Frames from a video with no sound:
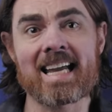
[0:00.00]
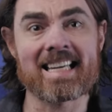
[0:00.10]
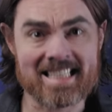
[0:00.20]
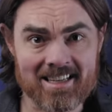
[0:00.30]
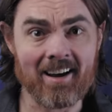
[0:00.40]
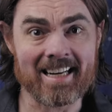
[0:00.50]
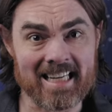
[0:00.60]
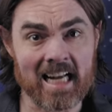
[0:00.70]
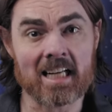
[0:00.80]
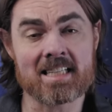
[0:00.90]
inside
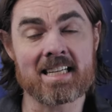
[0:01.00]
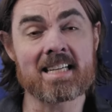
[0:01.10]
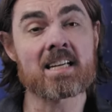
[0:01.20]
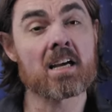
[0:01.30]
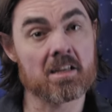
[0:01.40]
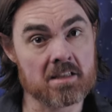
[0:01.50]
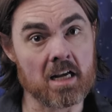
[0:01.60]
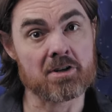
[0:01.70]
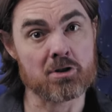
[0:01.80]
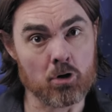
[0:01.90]
galaxies
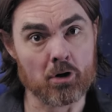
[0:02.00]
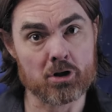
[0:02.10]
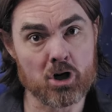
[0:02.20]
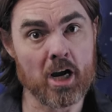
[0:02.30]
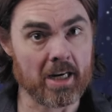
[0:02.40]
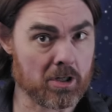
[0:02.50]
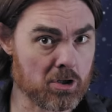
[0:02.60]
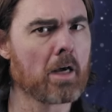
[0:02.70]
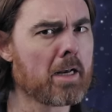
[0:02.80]
does not change.